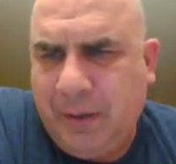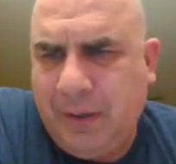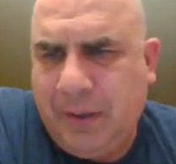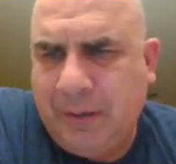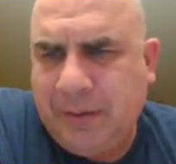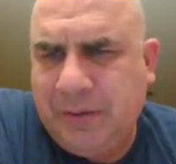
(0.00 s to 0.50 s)

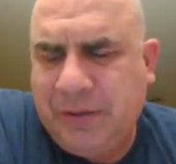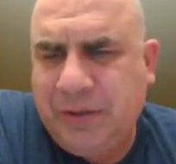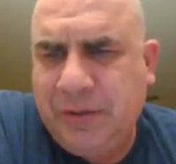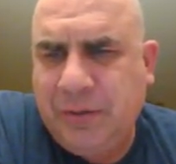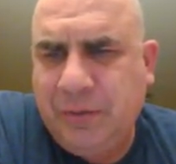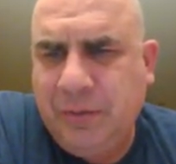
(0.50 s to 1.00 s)

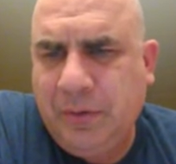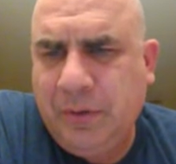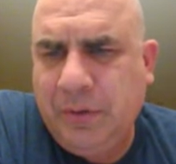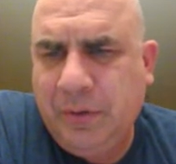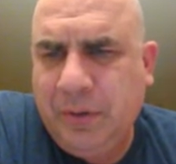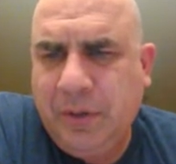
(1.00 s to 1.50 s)
into
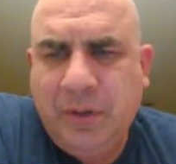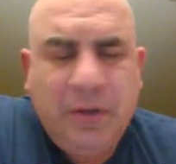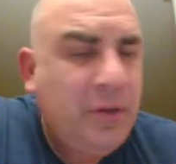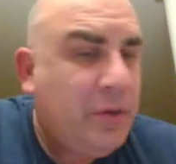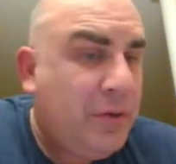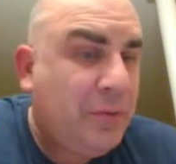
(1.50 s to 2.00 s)

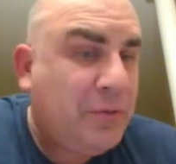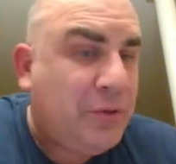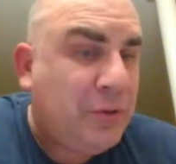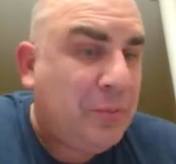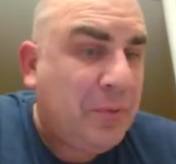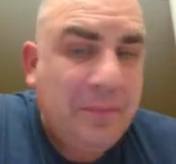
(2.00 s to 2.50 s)

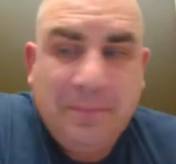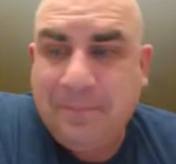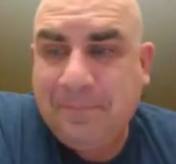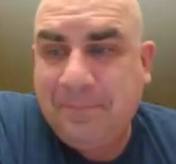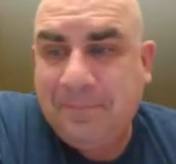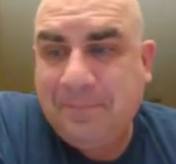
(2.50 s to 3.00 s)
YouTube.
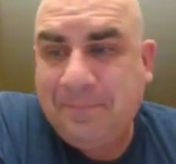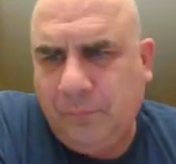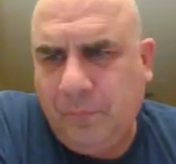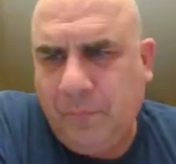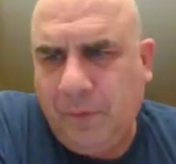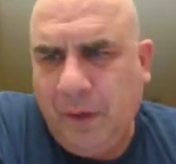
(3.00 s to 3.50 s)

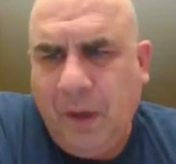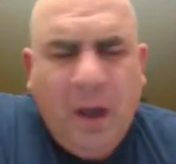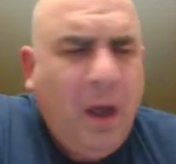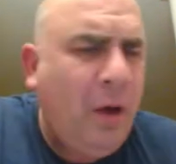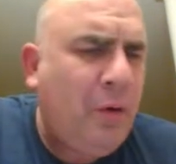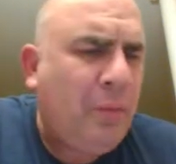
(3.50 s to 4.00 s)

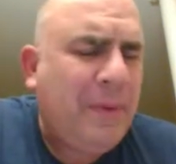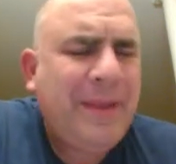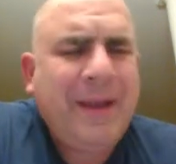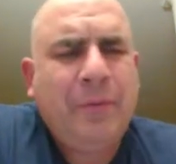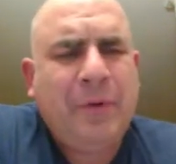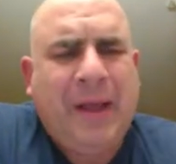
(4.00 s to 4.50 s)
Oh, and one
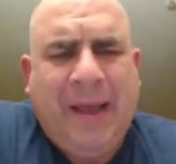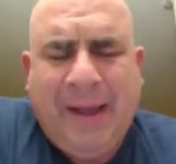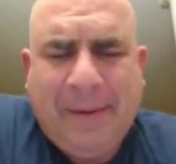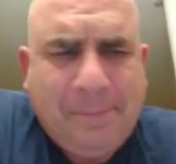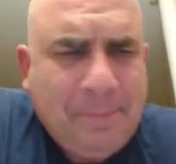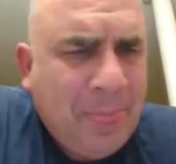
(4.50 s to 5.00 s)
thing I want to
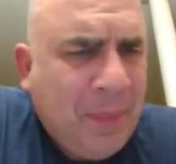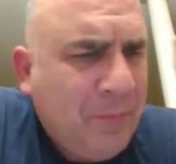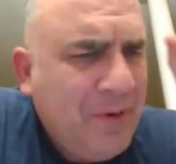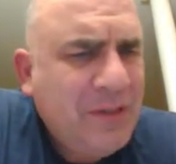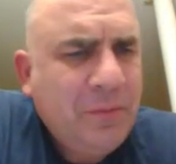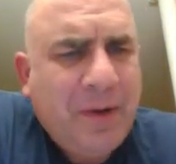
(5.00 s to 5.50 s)
add, the
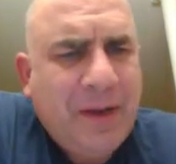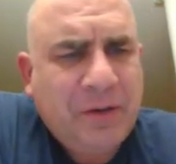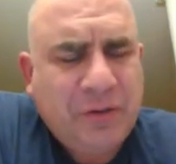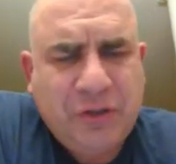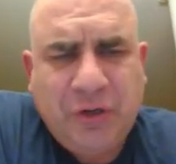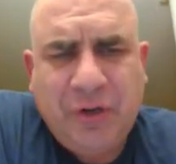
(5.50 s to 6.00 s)
reason why I
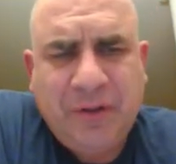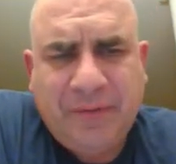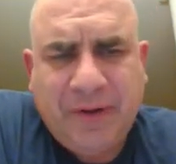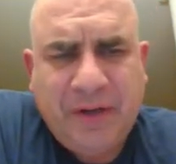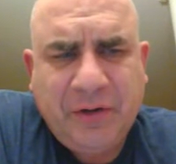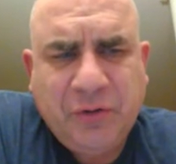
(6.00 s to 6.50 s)
don't show you the
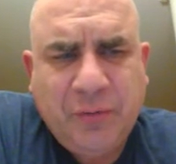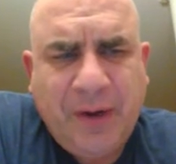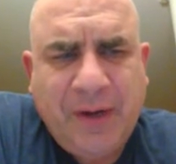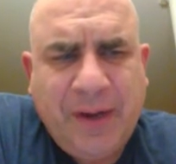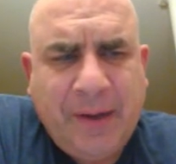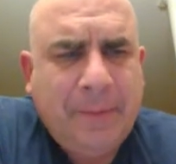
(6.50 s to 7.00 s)
videos
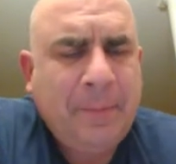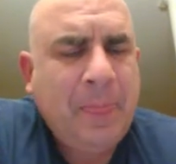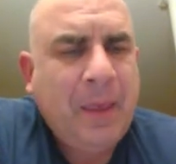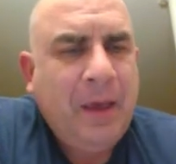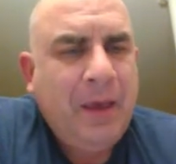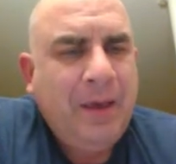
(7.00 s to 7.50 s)
right now
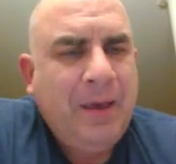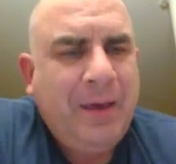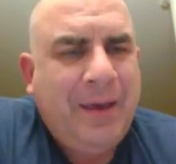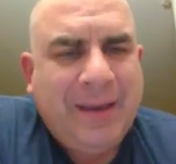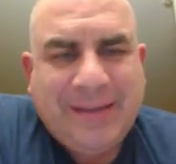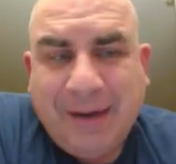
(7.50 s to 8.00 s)

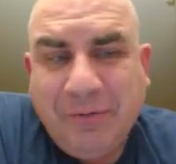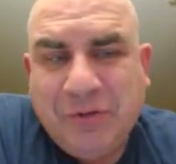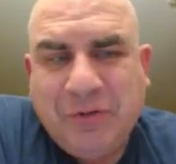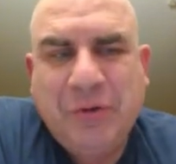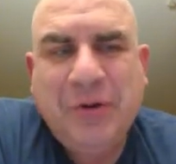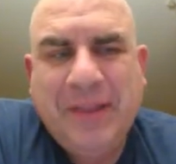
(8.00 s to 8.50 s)
is I was
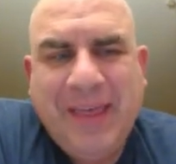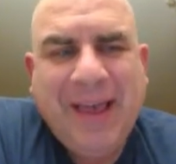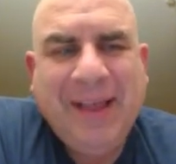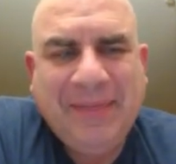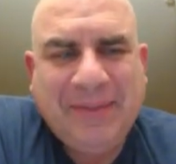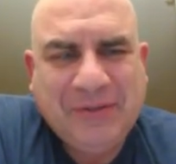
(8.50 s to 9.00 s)
doing
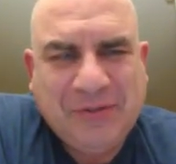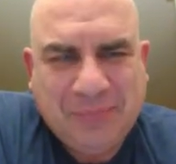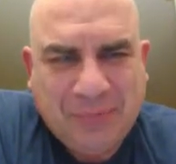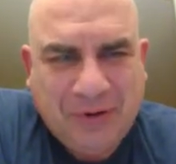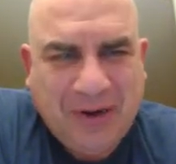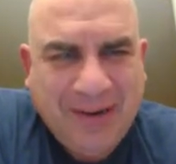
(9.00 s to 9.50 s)
that in the
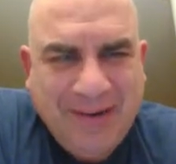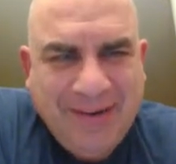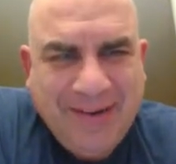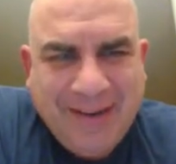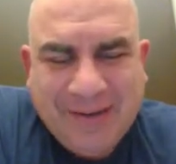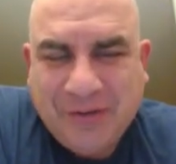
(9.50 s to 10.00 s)
spring
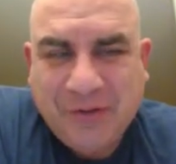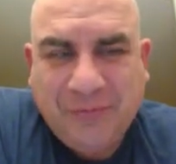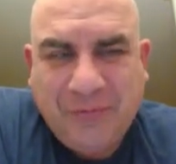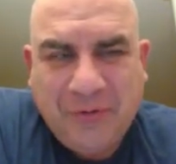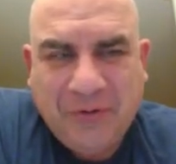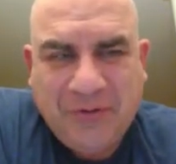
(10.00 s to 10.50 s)
during the
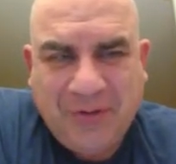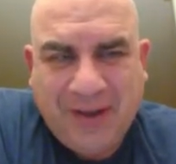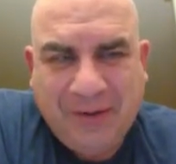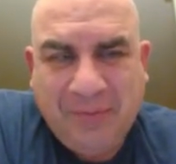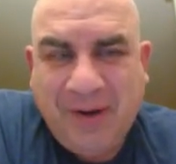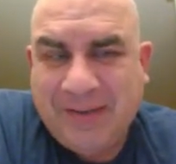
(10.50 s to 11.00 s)
4th
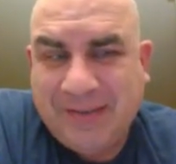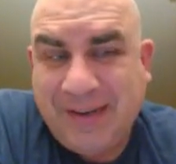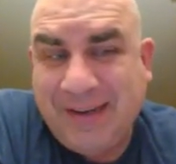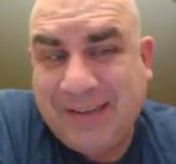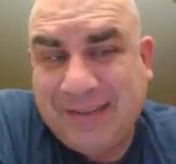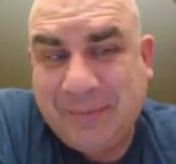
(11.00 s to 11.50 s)
9 weeks, and I
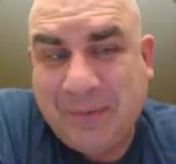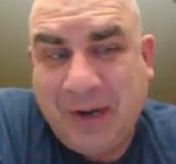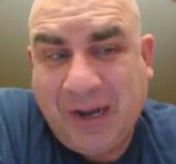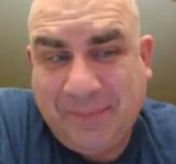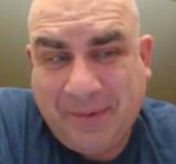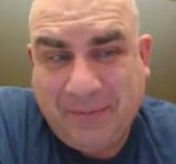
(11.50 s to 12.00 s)
got some
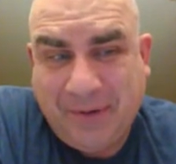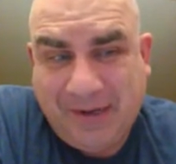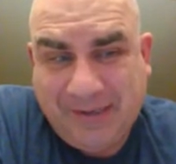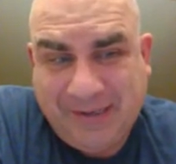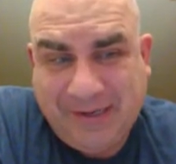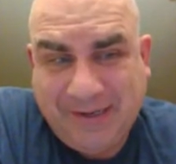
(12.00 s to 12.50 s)

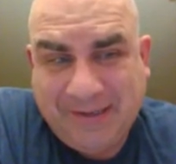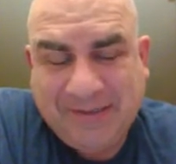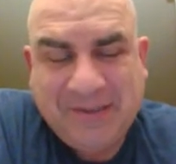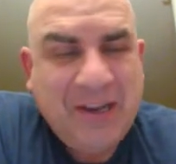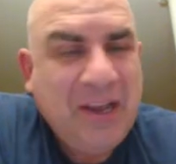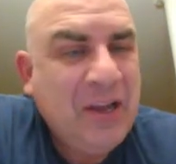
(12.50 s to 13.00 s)
copyright
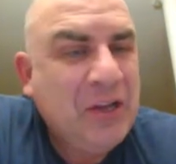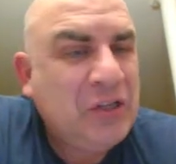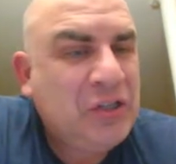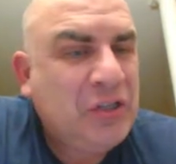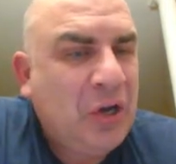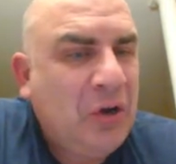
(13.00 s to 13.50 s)
dings.
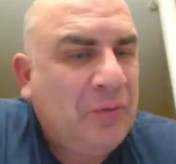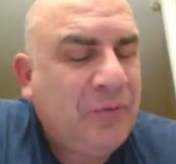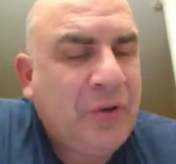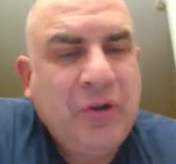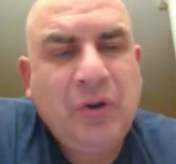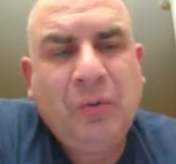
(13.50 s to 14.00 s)
So for
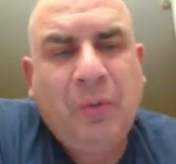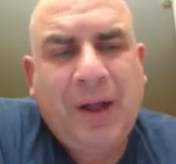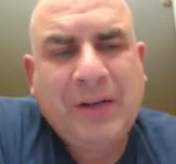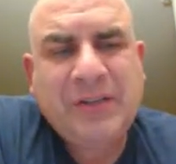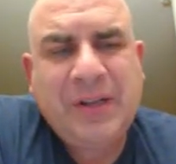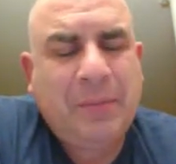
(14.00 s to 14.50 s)
you to
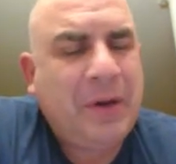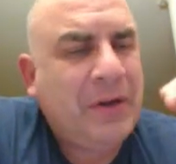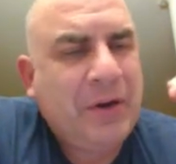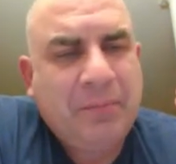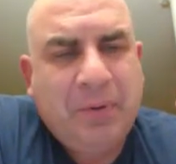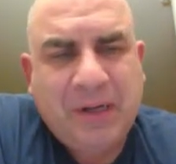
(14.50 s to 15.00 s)
watch them on
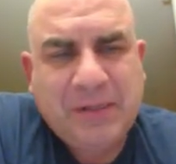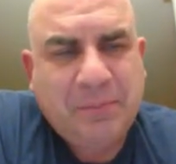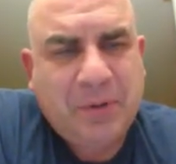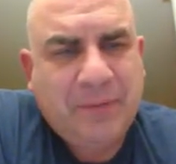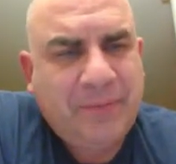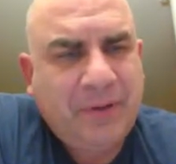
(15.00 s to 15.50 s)
Nearpod's
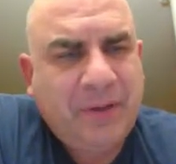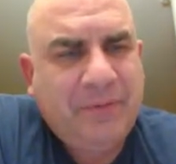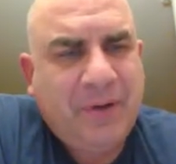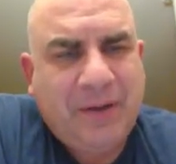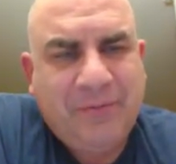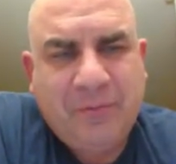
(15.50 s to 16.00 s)
perfectly
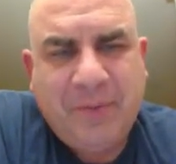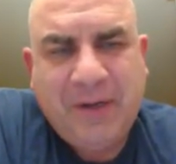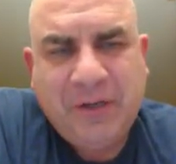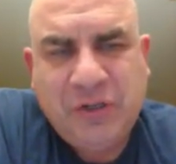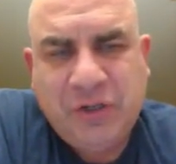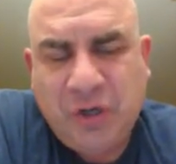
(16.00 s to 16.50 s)
fine. For me
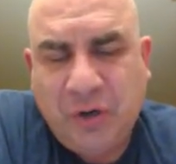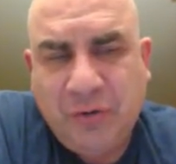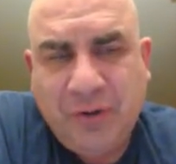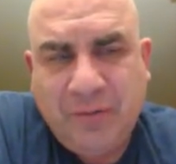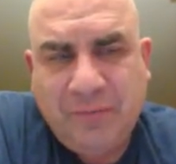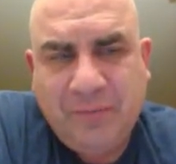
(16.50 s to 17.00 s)
to show
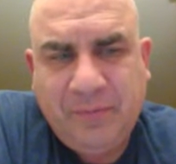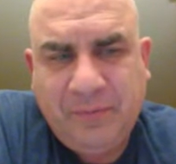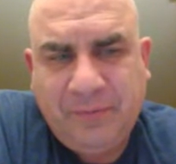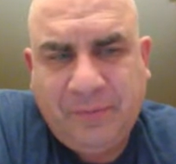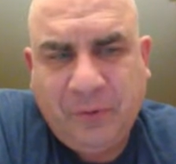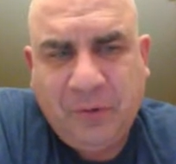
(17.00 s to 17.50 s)
them
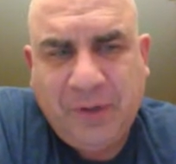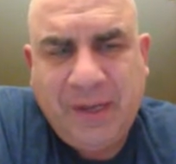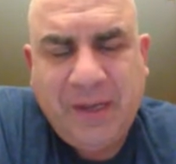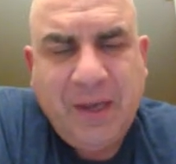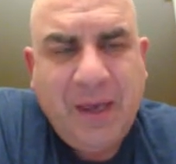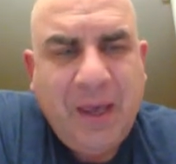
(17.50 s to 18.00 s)

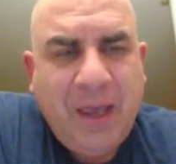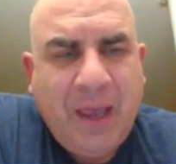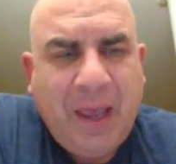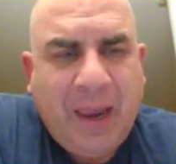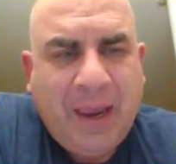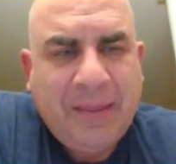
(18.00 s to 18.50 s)
fully
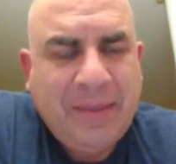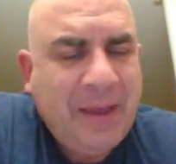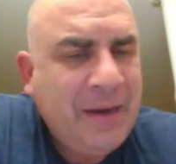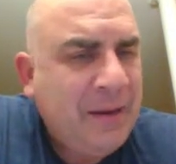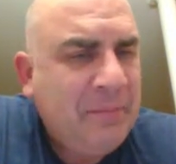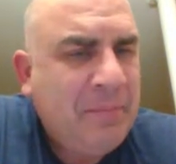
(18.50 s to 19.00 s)
and
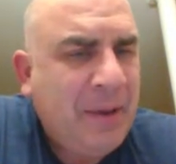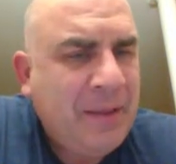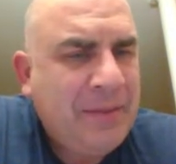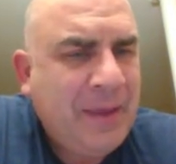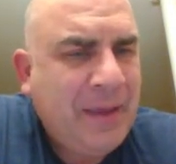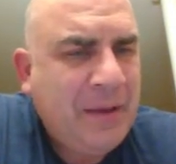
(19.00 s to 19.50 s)
then
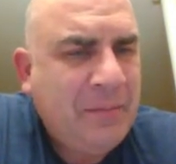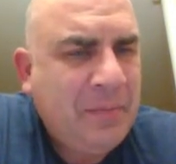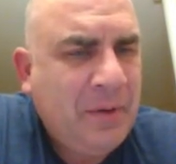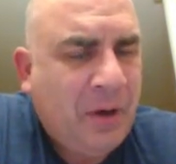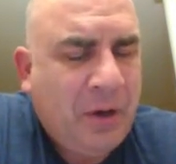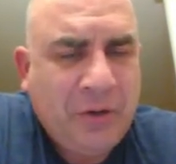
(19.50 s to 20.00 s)
embed
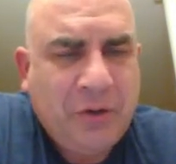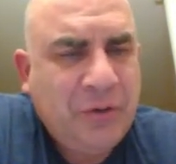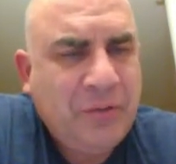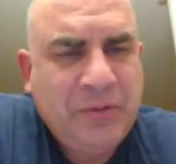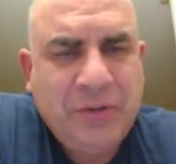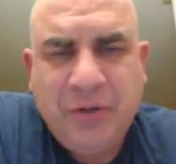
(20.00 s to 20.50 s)
them on
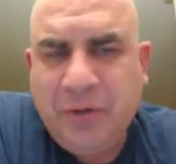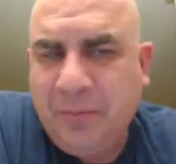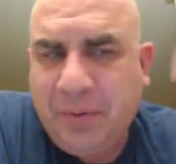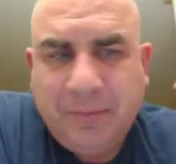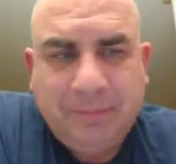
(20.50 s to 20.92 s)
YouTube,